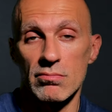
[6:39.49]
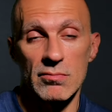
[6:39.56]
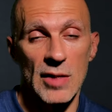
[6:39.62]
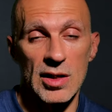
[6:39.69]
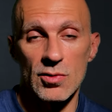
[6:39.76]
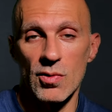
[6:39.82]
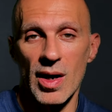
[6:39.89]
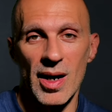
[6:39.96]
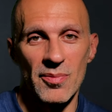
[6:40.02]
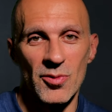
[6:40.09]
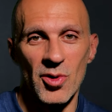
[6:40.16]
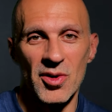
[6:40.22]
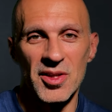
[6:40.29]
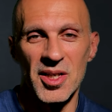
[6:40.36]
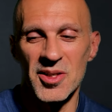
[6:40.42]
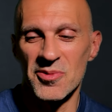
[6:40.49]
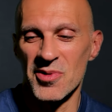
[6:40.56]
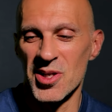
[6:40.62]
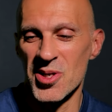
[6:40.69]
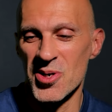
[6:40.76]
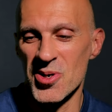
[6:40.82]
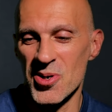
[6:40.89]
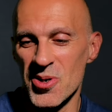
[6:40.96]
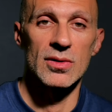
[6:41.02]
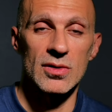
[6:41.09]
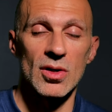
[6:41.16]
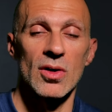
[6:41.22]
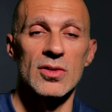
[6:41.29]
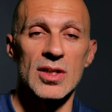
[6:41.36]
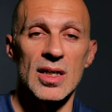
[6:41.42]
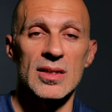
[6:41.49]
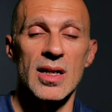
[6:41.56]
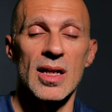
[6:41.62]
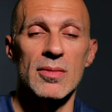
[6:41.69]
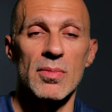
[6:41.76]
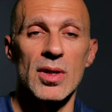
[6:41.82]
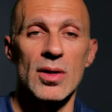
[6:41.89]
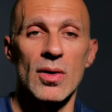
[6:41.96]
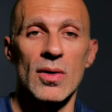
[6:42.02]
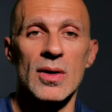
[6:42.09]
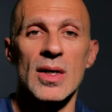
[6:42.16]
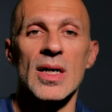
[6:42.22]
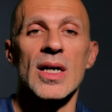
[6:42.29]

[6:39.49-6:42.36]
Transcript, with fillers: That's why I'm doing this video, so just let me know,